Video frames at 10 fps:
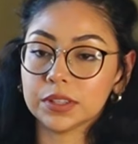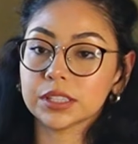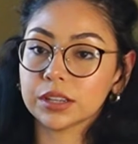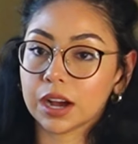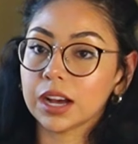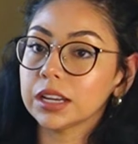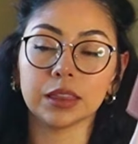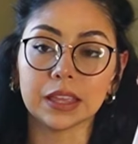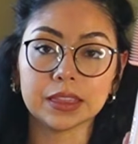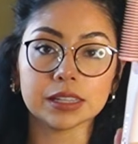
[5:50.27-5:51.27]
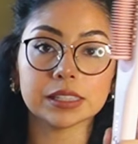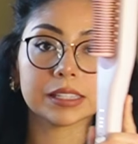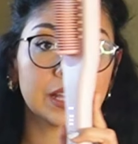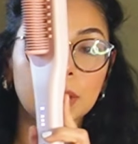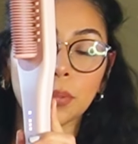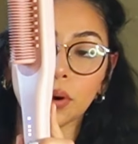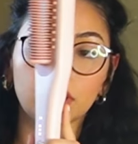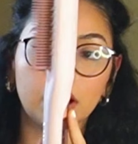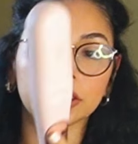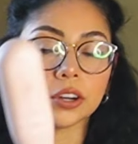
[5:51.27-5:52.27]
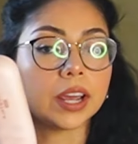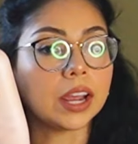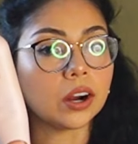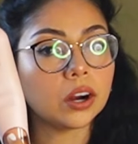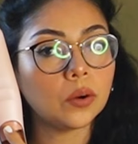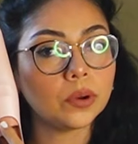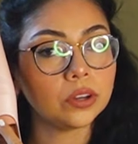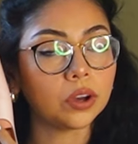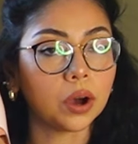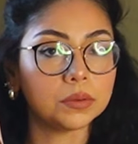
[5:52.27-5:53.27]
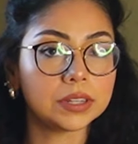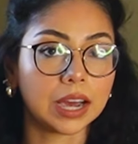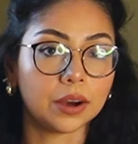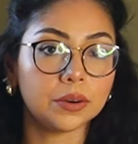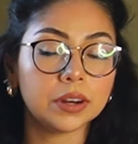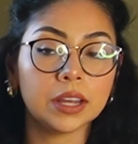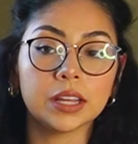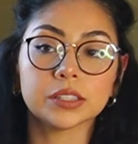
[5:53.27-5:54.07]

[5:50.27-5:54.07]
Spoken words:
it's not, then this is gonna pull on your hair when you go down.